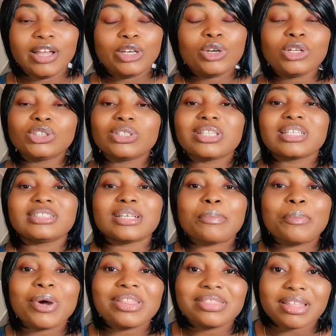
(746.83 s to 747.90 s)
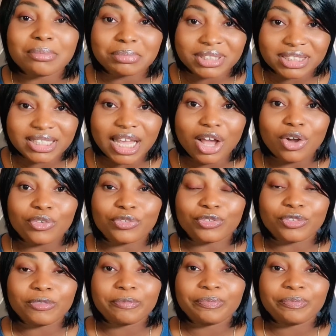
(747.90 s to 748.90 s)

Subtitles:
not to disappoint themselves